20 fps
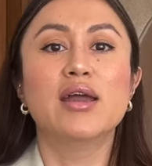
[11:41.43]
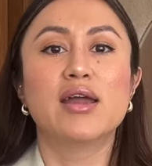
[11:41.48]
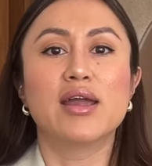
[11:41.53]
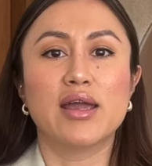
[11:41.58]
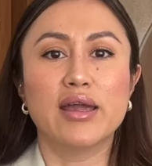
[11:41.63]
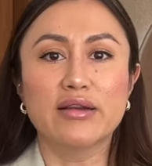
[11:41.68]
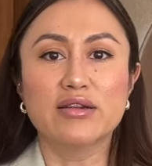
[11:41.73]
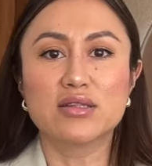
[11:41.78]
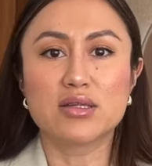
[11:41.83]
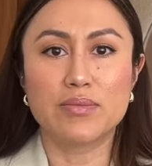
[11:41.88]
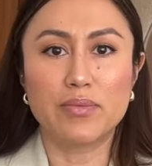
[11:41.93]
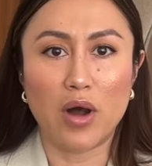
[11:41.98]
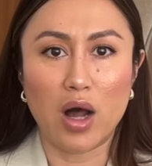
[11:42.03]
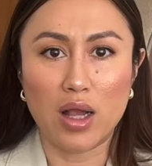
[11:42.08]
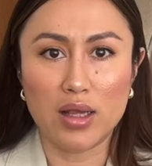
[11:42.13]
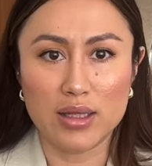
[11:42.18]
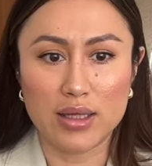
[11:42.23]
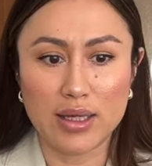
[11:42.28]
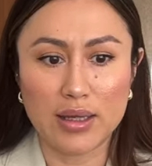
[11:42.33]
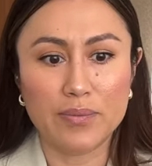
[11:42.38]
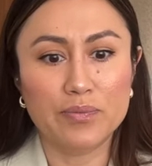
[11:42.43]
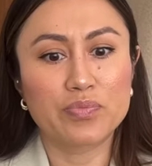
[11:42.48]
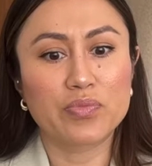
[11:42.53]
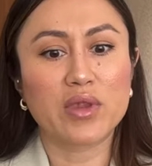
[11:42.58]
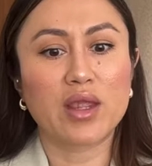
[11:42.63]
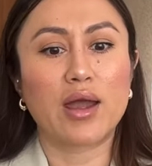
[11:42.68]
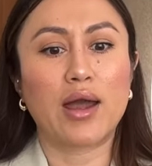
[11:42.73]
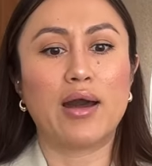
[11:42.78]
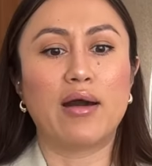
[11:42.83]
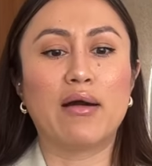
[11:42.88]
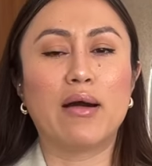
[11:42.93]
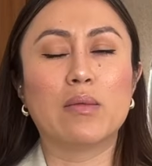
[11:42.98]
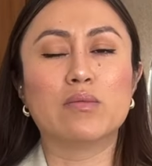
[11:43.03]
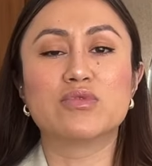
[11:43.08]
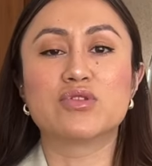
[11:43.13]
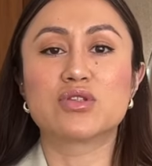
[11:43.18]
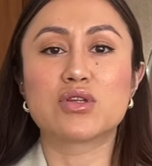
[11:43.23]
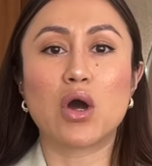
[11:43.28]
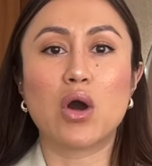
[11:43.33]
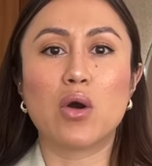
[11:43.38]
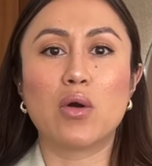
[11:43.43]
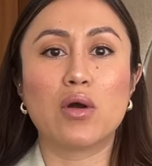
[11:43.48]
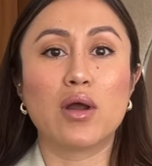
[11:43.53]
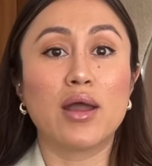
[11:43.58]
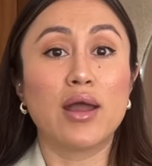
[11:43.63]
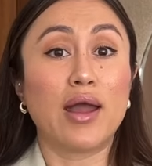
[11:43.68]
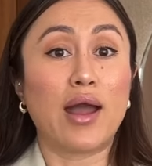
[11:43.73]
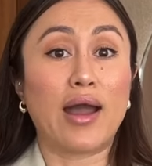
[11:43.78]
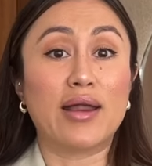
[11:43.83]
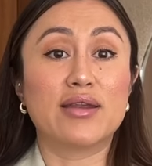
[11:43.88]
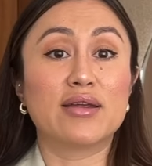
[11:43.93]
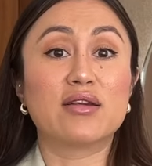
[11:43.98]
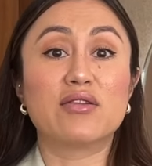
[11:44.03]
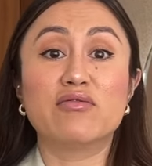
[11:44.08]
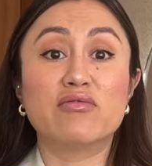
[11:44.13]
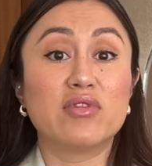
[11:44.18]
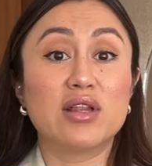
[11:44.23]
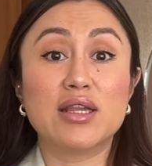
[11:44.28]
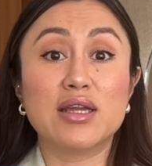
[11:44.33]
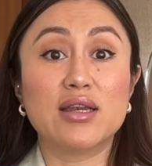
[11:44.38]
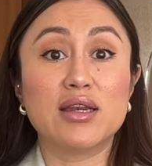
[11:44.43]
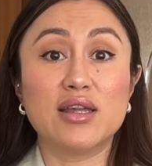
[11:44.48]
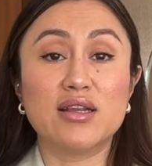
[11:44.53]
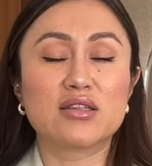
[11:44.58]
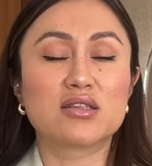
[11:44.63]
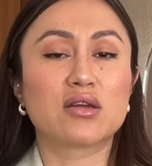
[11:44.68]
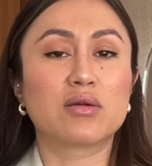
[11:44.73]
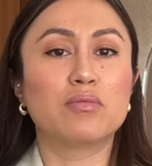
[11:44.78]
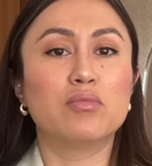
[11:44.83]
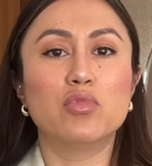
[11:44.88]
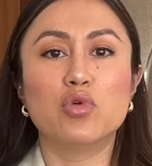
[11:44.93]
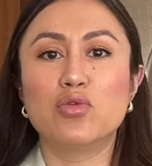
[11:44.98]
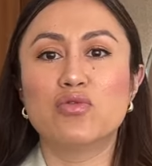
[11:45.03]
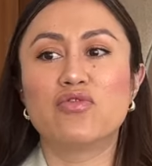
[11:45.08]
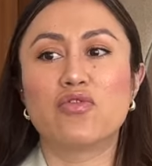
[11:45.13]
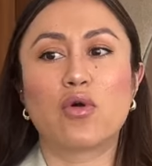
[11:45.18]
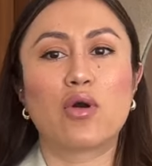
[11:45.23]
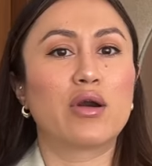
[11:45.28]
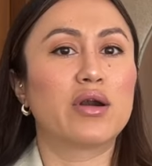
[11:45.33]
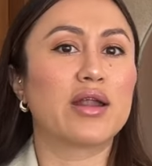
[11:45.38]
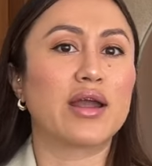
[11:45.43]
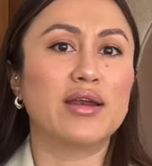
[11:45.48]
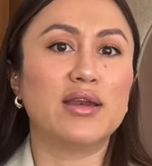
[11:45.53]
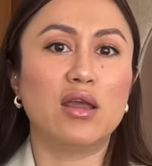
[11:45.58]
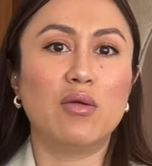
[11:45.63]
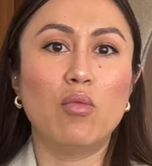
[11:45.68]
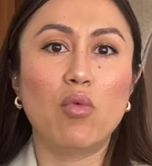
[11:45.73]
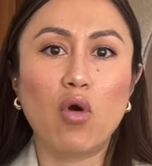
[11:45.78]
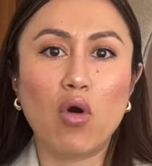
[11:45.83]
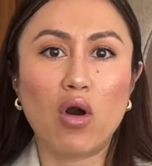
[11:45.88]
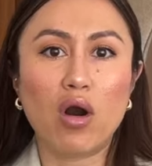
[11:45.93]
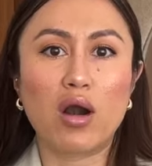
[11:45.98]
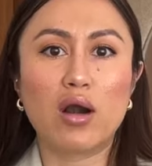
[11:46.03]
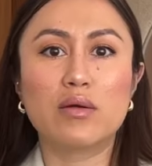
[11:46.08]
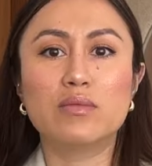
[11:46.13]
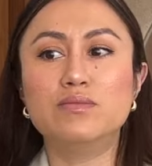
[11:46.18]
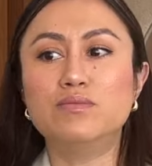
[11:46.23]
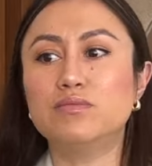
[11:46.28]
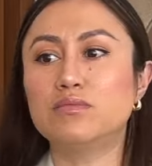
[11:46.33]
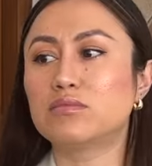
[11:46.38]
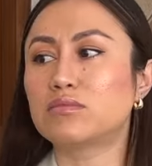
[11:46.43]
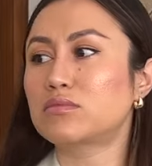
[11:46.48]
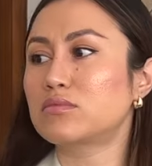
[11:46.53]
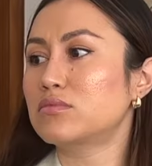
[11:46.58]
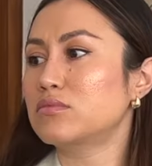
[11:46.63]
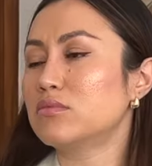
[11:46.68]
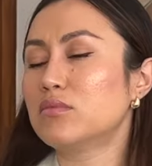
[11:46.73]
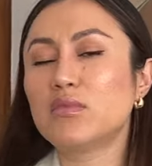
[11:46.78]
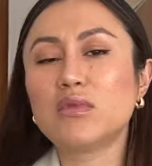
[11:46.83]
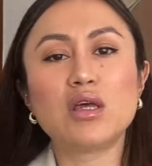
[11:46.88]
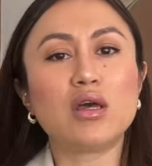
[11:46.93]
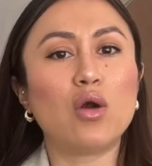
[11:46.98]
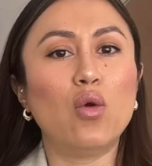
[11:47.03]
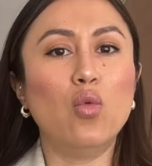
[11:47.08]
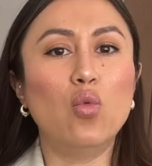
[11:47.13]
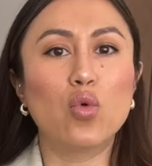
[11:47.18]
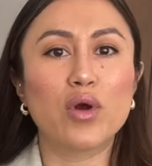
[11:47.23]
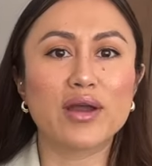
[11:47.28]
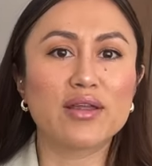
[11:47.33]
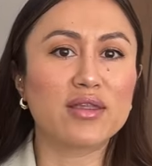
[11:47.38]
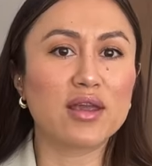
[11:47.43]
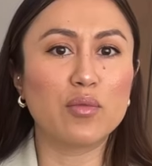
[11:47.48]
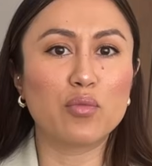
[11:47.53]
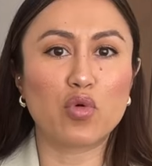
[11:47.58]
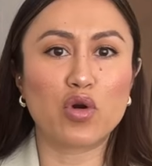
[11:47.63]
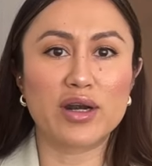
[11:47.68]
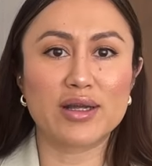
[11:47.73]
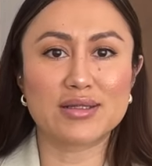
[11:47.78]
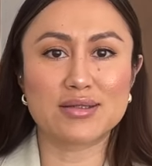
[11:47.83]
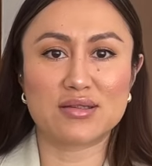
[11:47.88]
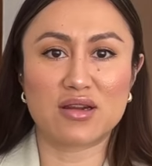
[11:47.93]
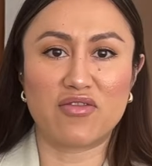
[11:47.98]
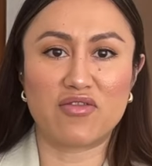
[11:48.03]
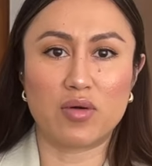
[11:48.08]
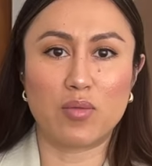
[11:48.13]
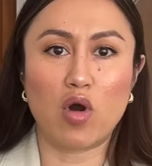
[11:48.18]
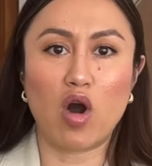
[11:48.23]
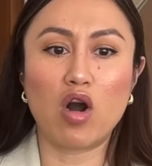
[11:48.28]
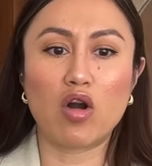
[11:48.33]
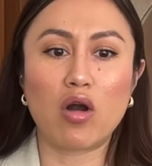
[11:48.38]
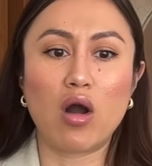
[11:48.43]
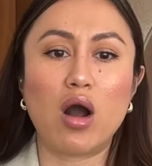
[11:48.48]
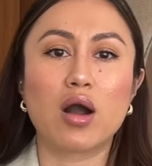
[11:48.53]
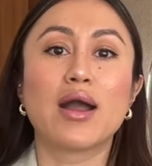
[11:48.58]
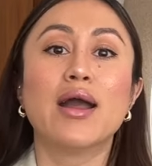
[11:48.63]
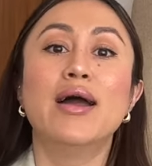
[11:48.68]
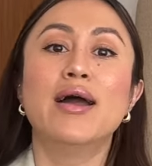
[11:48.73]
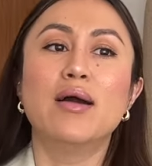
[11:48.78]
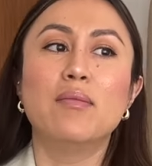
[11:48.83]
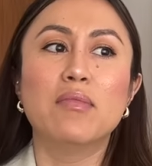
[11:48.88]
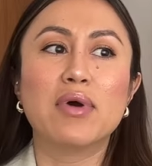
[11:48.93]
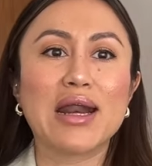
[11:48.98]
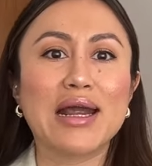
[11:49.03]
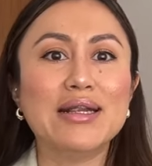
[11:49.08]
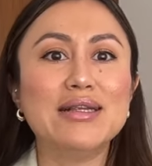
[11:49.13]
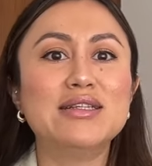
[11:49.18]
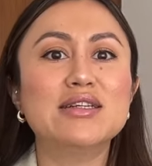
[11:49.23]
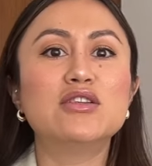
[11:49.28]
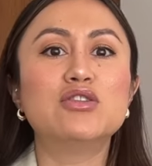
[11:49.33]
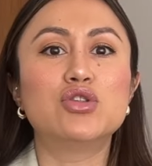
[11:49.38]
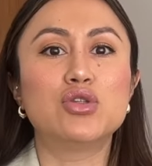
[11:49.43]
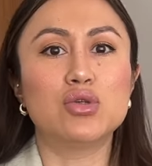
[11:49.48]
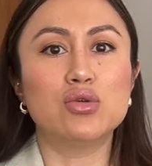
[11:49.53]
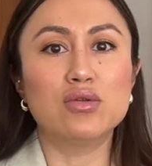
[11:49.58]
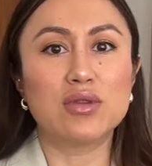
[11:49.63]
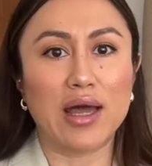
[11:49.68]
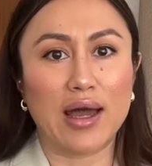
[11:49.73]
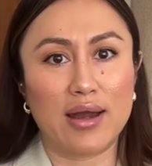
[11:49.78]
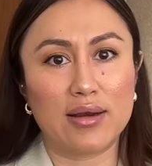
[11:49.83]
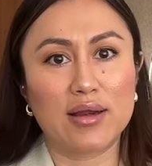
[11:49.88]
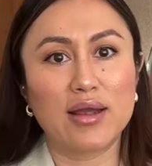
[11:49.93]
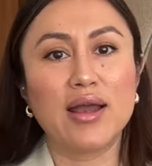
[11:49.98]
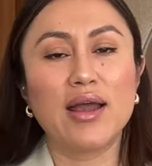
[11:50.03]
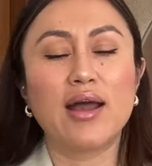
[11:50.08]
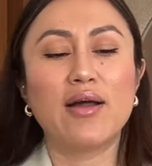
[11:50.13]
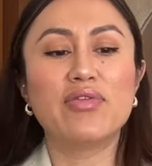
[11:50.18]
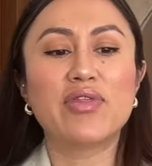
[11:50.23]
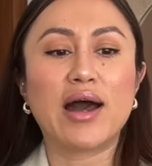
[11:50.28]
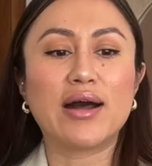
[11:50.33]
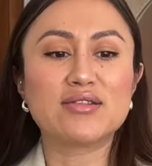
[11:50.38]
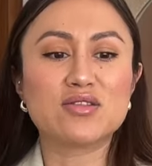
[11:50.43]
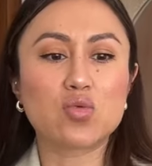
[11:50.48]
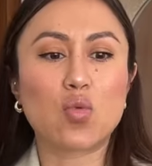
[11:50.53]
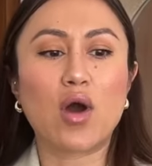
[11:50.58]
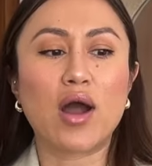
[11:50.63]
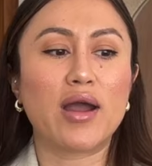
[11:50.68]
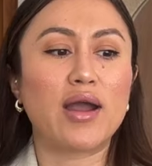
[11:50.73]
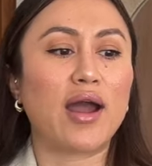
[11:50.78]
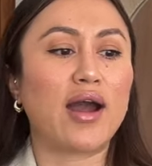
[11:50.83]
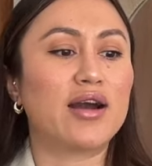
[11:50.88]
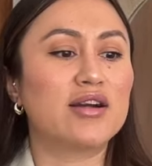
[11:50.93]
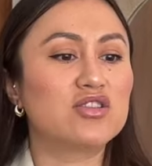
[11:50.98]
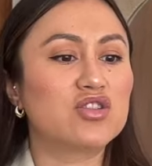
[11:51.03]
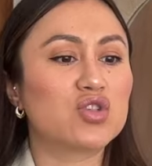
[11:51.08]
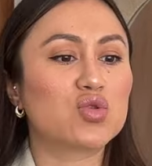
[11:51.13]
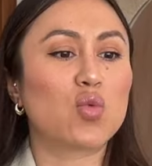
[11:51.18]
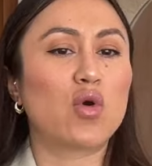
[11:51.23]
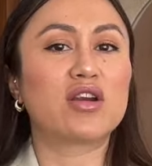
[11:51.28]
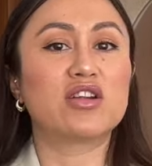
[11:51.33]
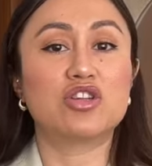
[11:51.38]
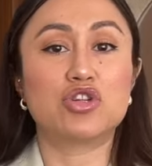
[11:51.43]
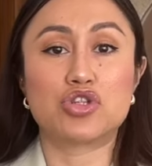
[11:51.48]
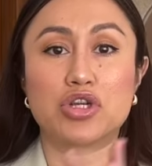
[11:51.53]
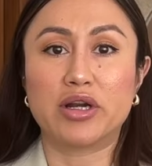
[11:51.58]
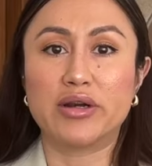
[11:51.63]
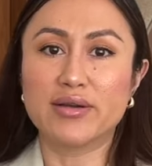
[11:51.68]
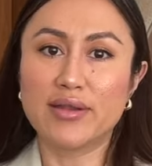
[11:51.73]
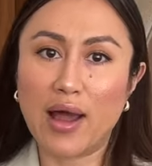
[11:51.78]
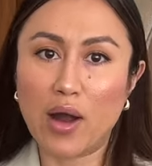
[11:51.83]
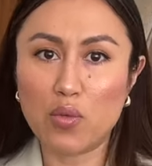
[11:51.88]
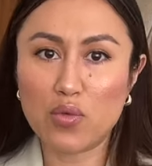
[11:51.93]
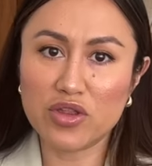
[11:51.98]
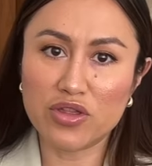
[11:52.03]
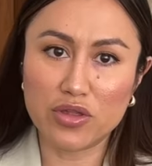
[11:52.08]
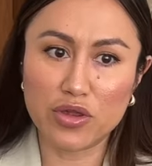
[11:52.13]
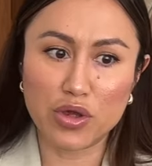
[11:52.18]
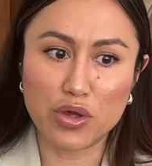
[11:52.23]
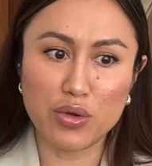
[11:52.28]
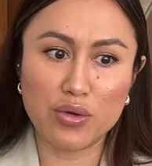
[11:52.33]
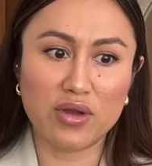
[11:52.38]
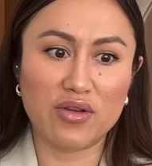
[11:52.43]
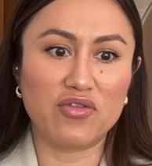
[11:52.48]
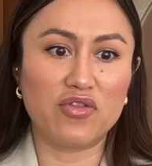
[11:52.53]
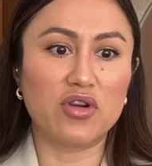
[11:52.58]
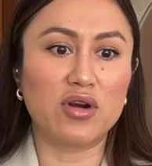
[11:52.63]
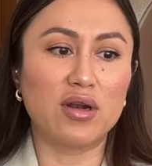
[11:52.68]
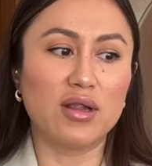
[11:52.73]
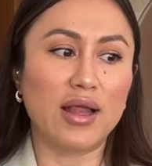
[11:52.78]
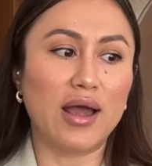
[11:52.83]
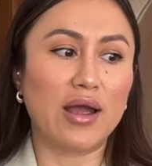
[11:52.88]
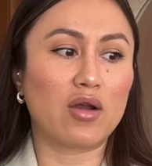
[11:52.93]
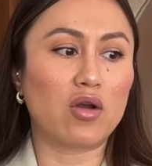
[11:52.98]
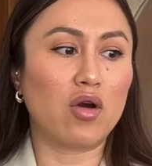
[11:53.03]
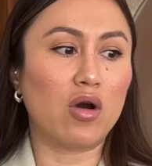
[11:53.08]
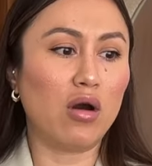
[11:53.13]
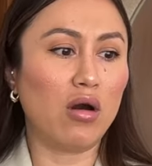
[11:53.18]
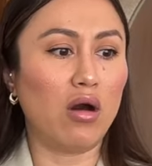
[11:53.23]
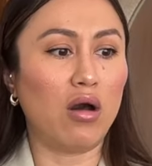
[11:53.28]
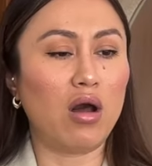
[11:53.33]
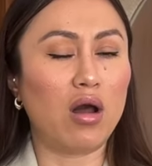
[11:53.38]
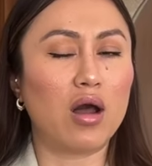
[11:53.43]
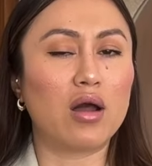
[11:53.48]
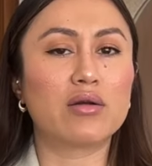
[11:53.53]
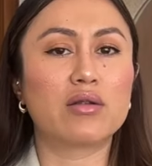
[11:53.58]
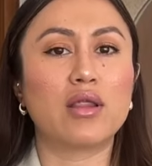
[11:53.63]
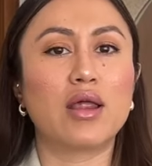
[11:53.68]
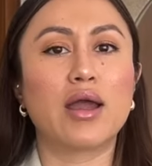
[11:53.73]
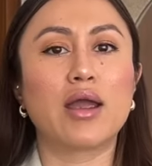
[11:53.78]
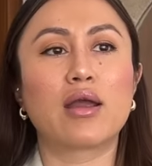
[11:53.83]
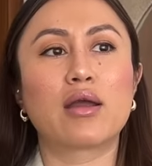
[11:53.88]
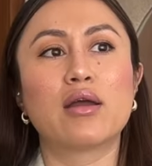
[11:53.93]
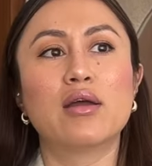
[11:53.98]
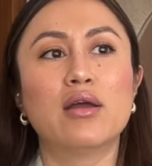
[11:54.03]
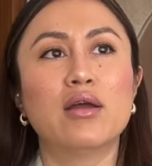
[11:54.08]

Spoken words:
into Bali. So I didn't really need to move forward anymore with importing stuff from Hong Kong. But I did do that. And that's why I just want to share that with you. If you're like, oh, like,